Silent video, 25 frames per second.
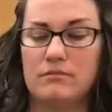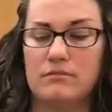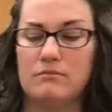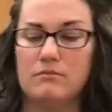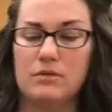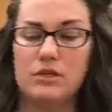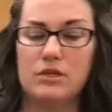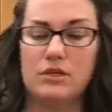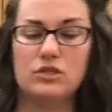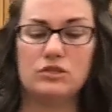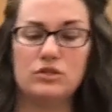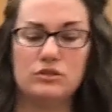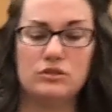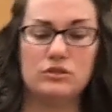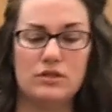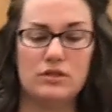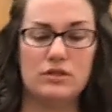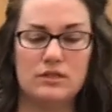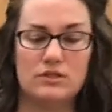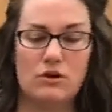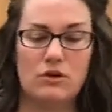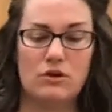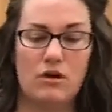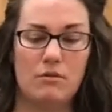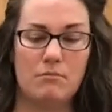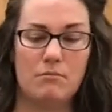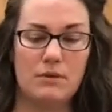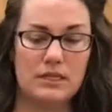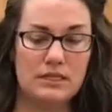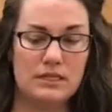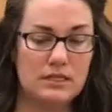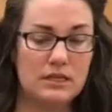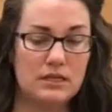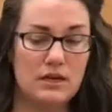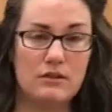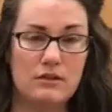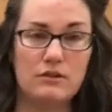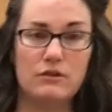mixture that's all
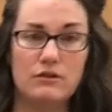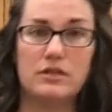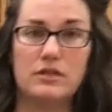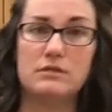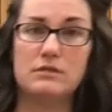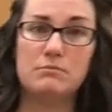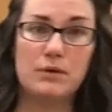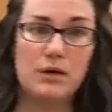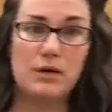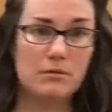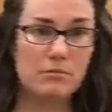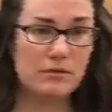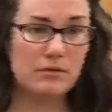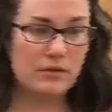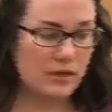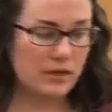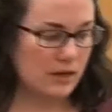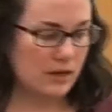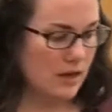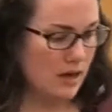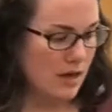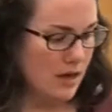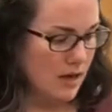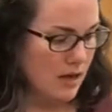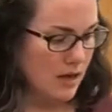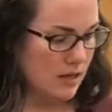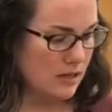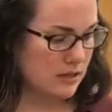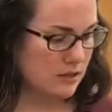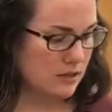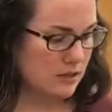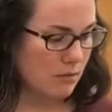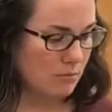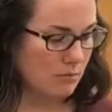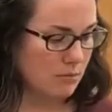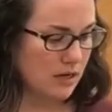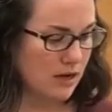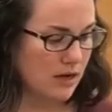mixed together. It's bubbling. And
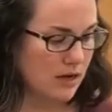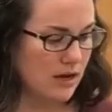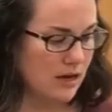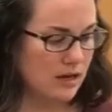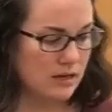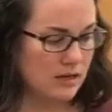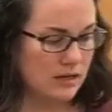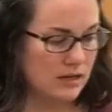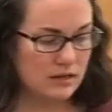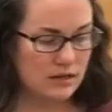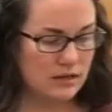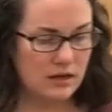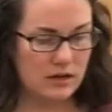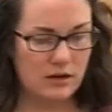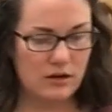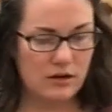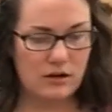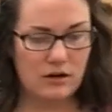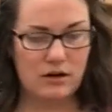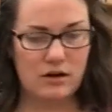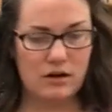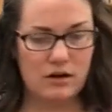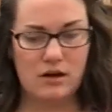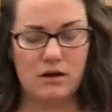so I'm going to add in there